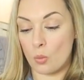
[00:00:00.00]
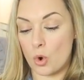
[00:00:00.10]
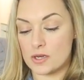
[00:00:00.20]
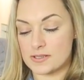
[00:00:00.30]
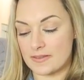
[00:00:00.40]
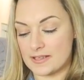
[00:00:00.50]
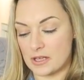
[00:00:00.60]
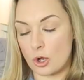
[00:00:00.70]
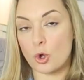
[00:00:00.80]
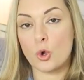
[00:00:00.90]
was
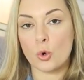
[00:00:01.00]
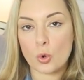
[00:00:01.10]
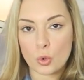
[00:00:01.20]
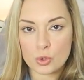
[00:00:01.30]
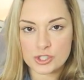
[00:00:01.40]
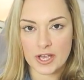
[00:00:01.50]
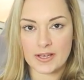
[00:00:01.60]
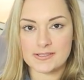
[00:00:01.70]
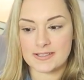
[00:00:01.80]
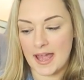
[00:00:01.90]
this gorgeous